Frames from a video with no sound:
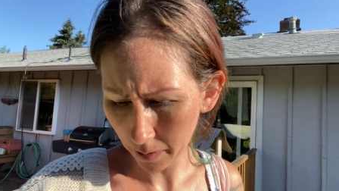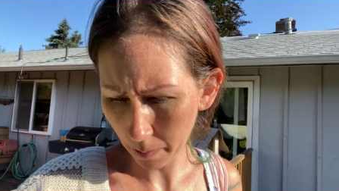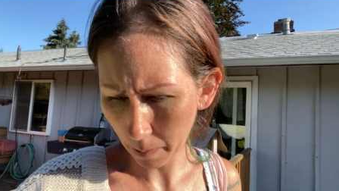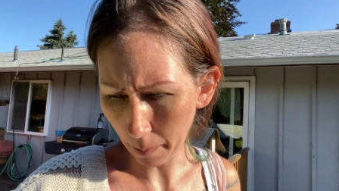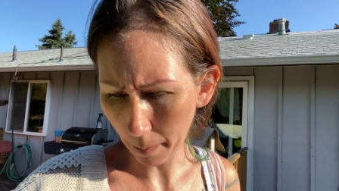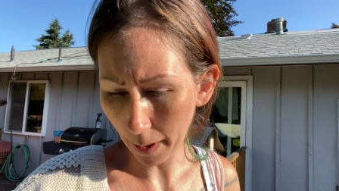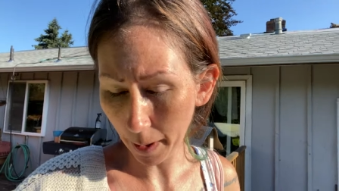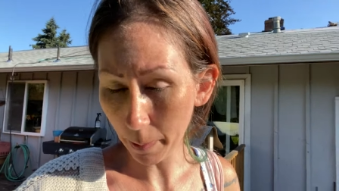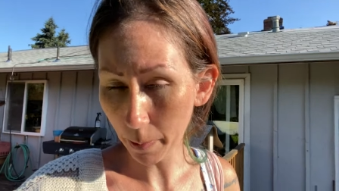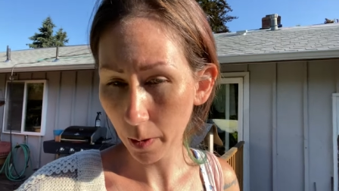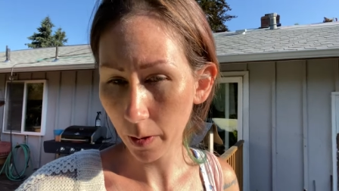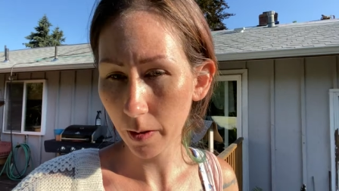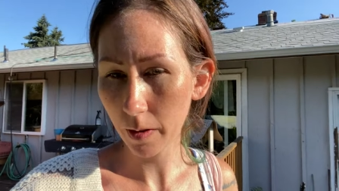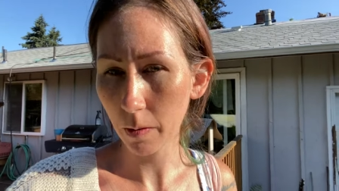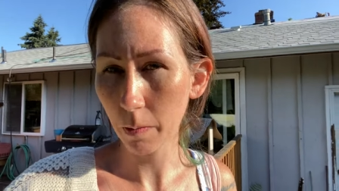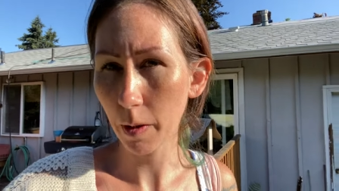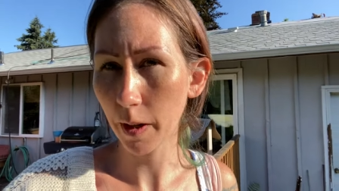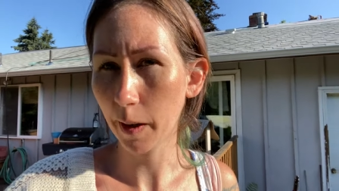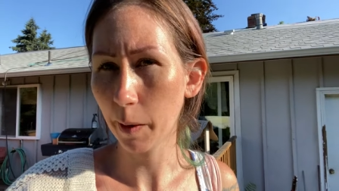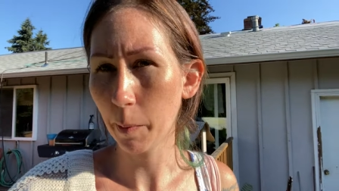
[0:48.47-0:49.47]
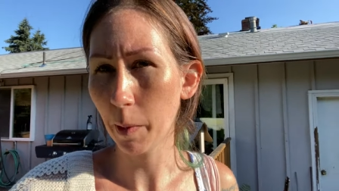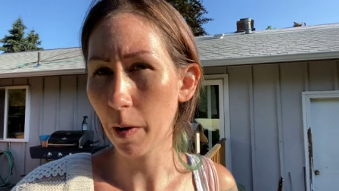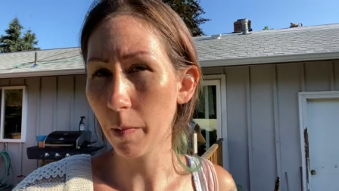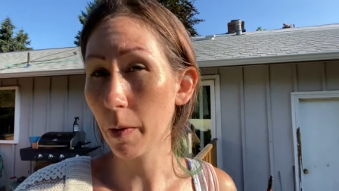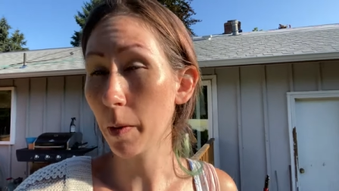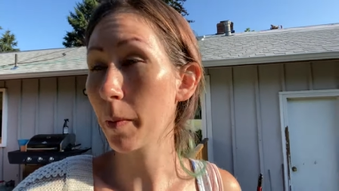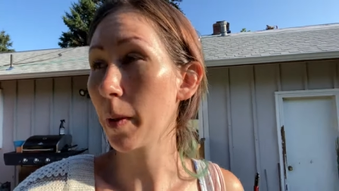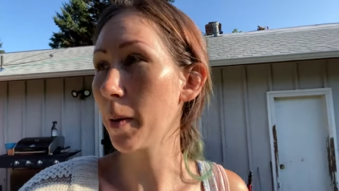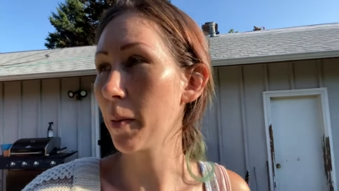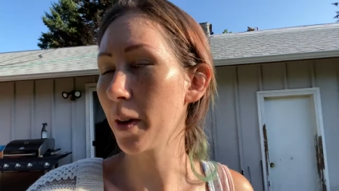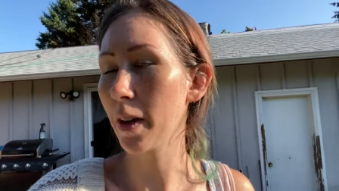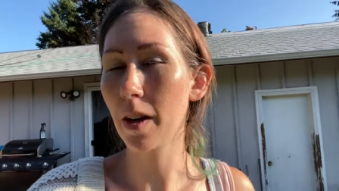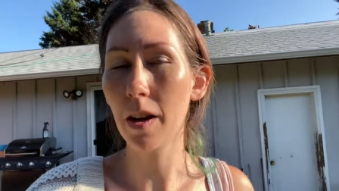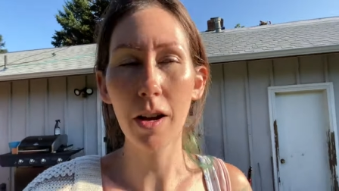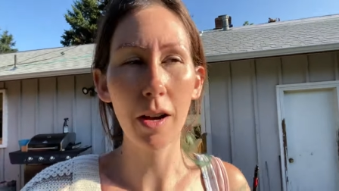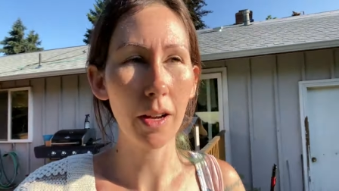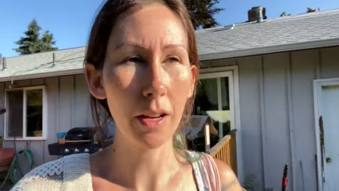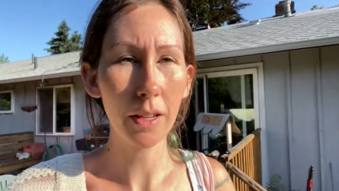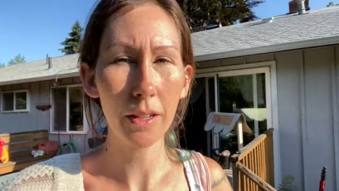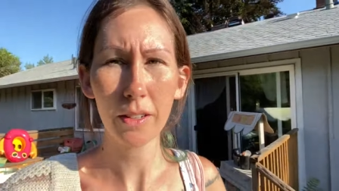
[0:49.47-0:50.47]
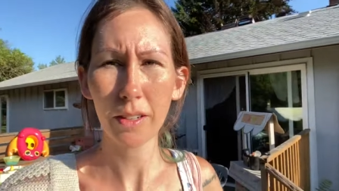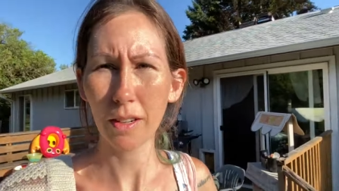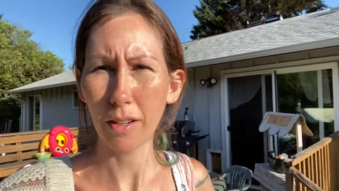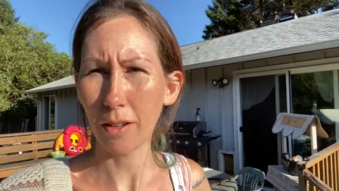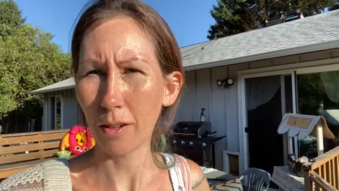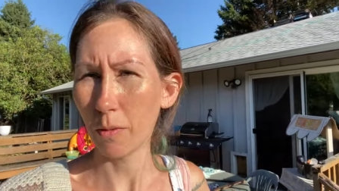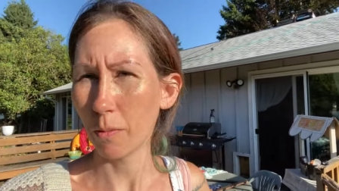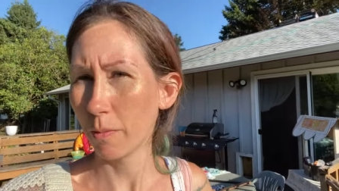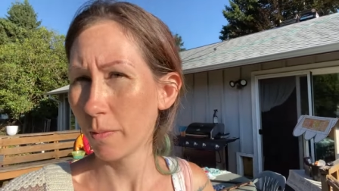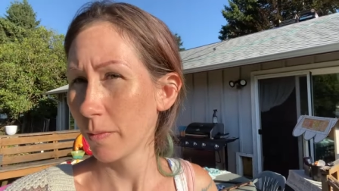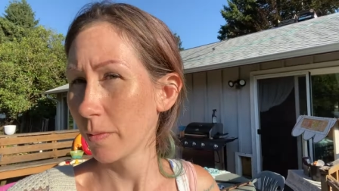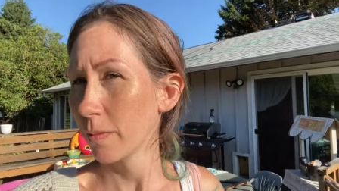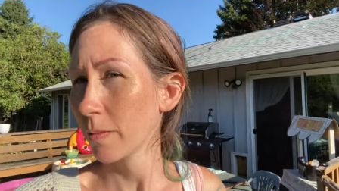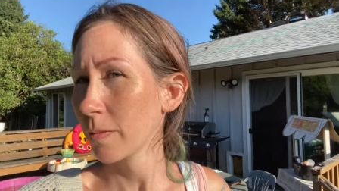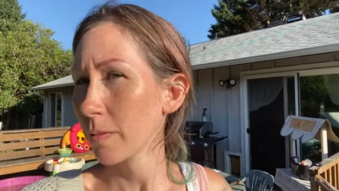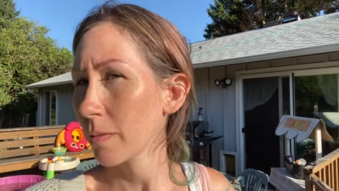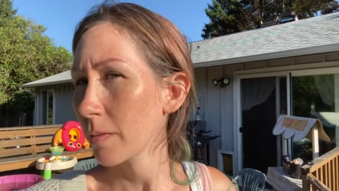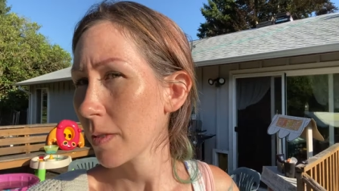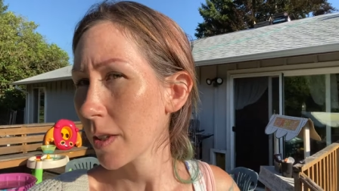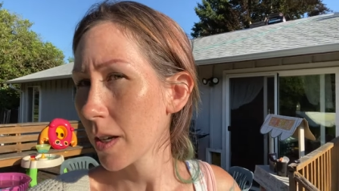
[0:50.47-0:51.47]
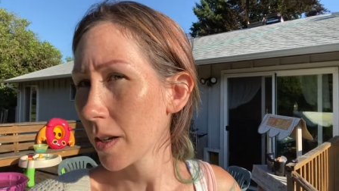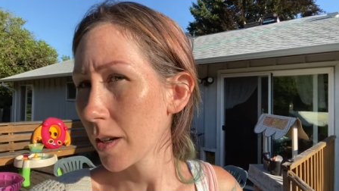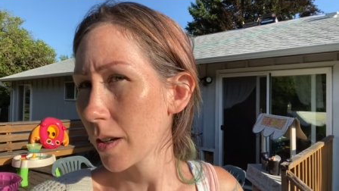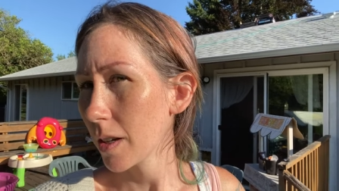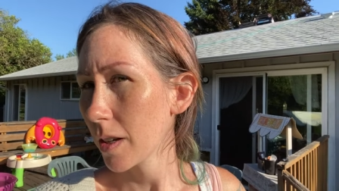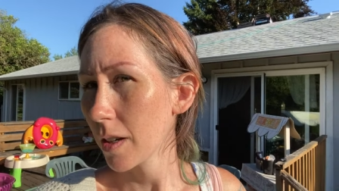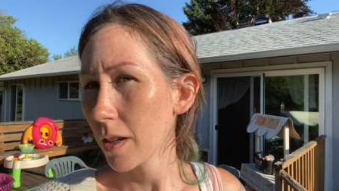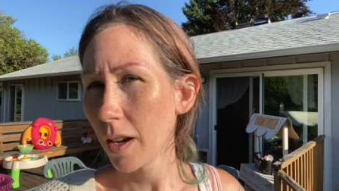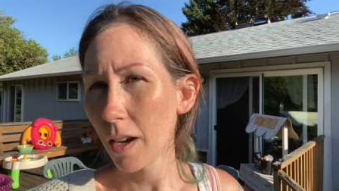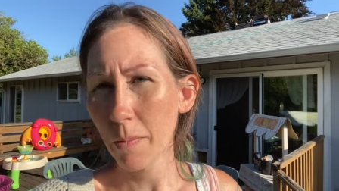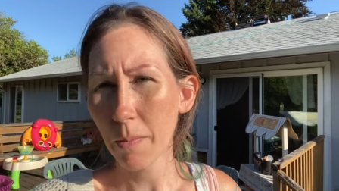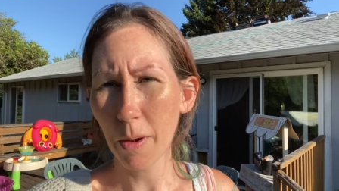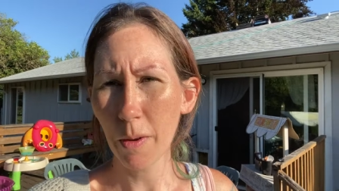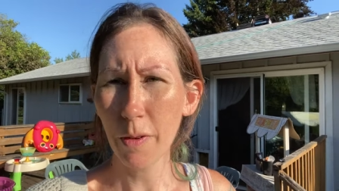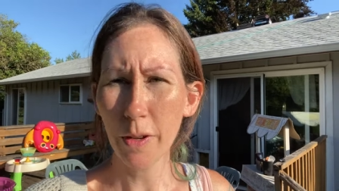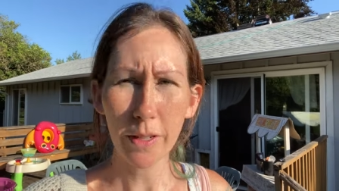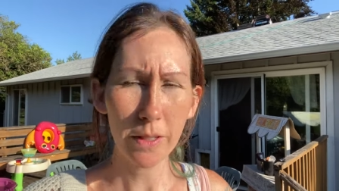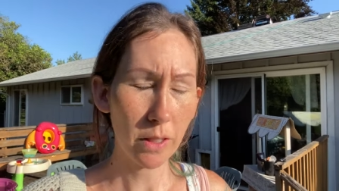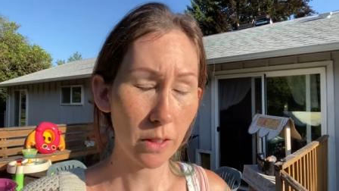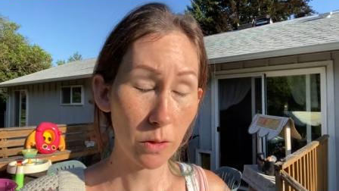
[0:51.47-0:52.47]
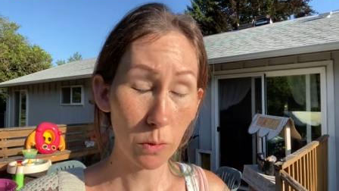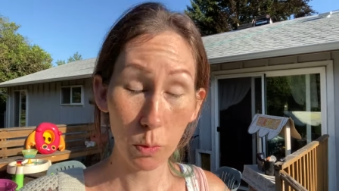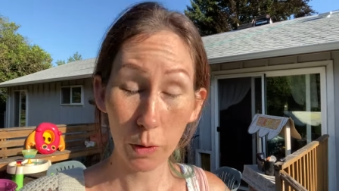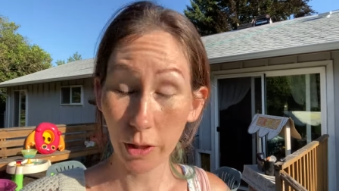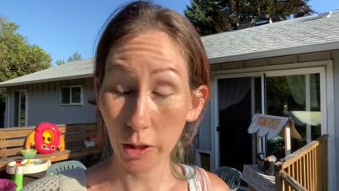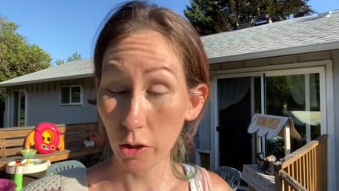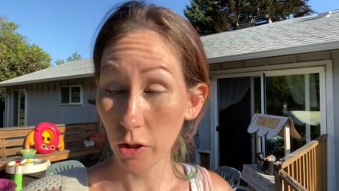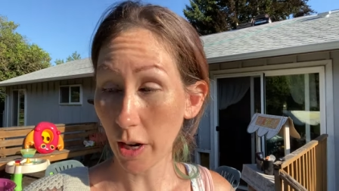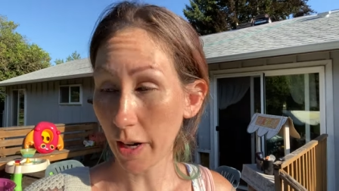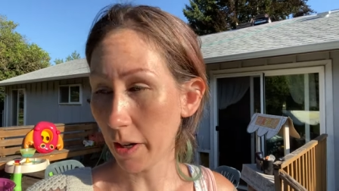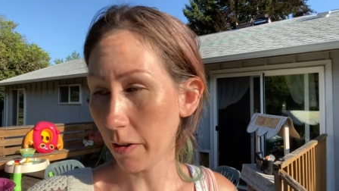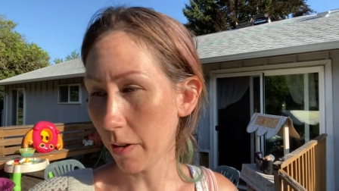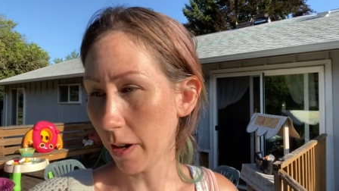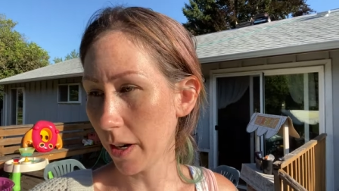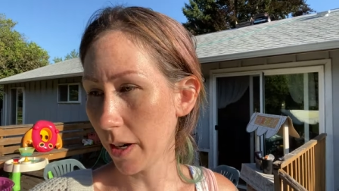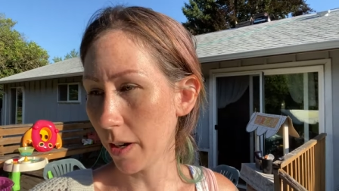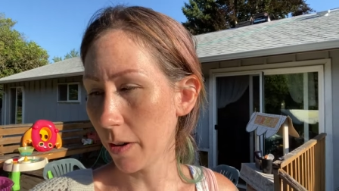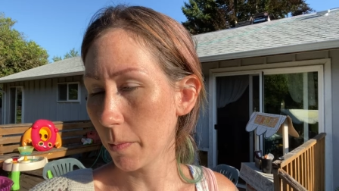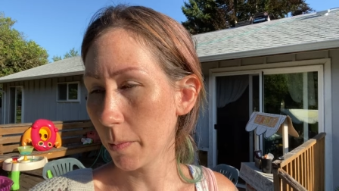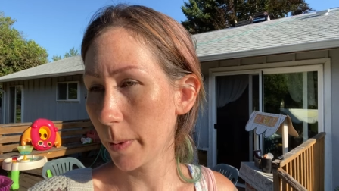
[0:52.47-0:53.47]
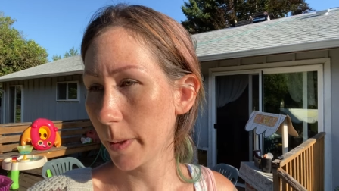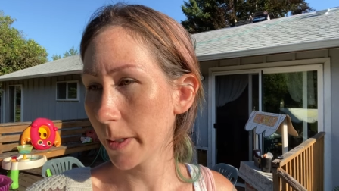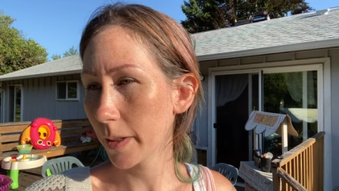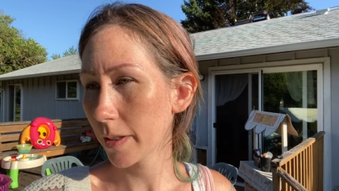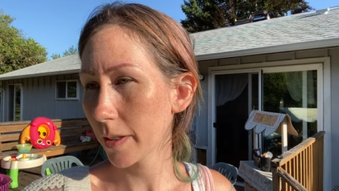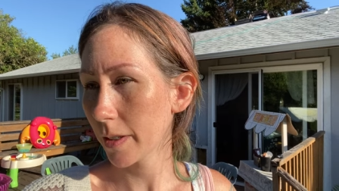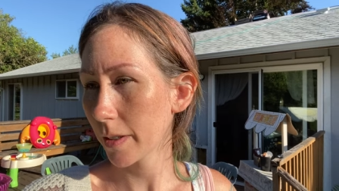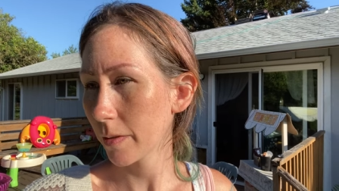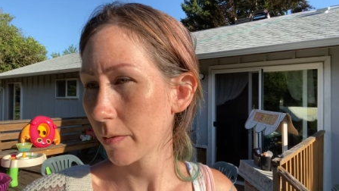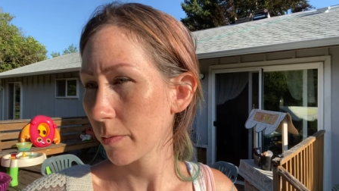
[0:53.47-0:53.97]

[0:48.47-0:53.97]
might put some makeup on, but maybe not. Um, my face looks really shiny right now, but